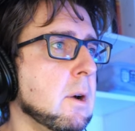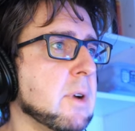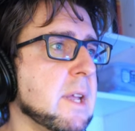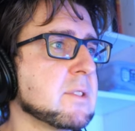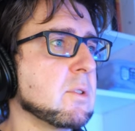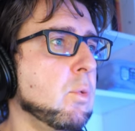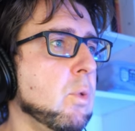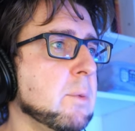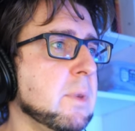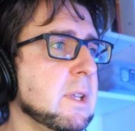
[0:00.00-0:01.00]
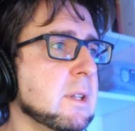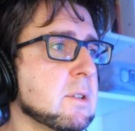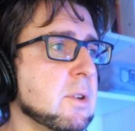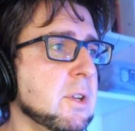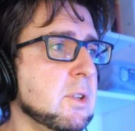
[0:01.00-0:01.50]
All right, so when we
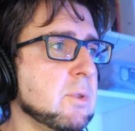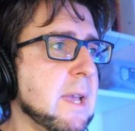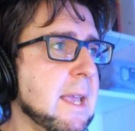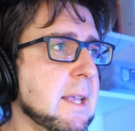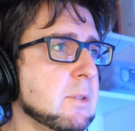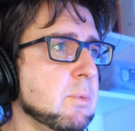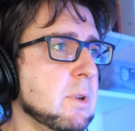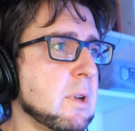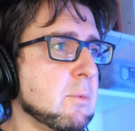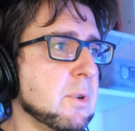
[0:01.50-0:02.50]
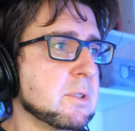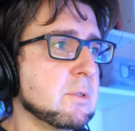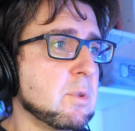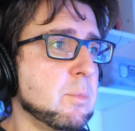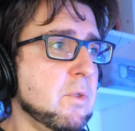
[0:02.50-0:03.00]
turn into 8, I want
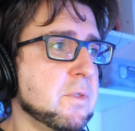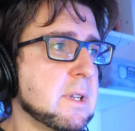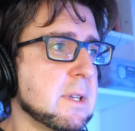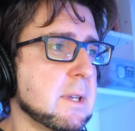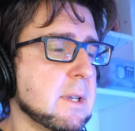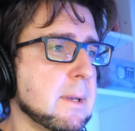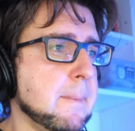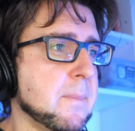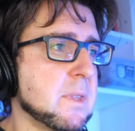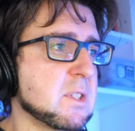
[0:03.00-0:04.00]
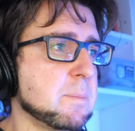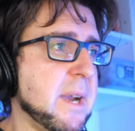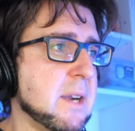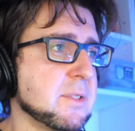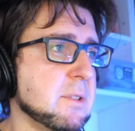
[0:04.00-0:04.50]
to remove the
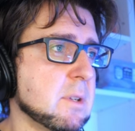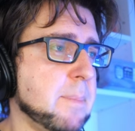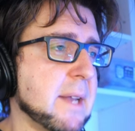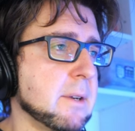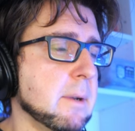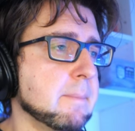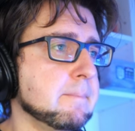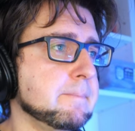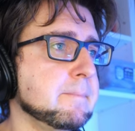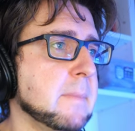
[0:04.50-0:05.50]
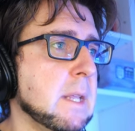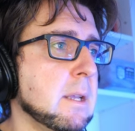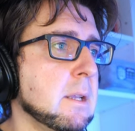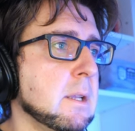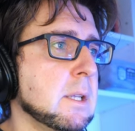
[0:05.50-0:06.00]
sparse dot pattern.
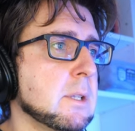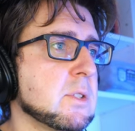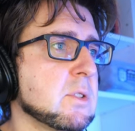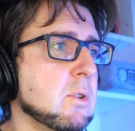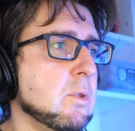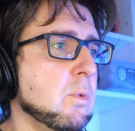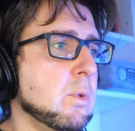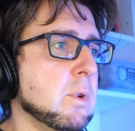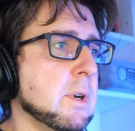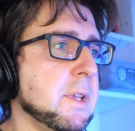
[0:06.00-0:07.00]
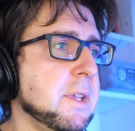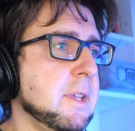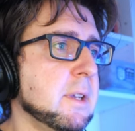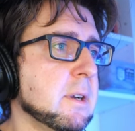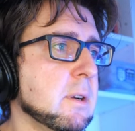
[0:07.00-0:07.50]
So
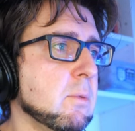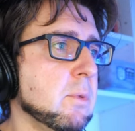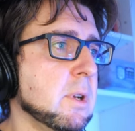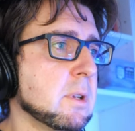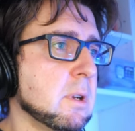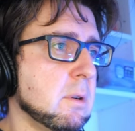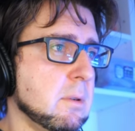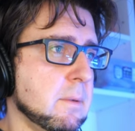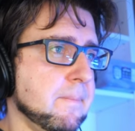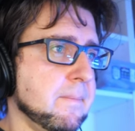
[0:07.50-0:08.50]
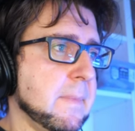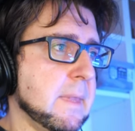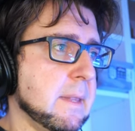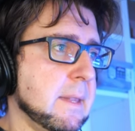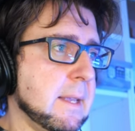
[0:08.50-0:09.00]
here we're gonna go
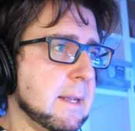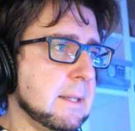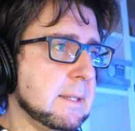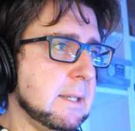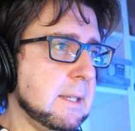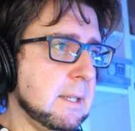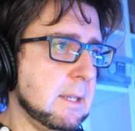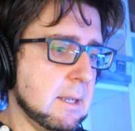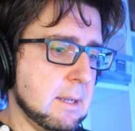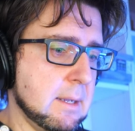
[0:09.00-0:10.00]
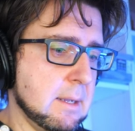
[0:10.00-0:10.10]
del E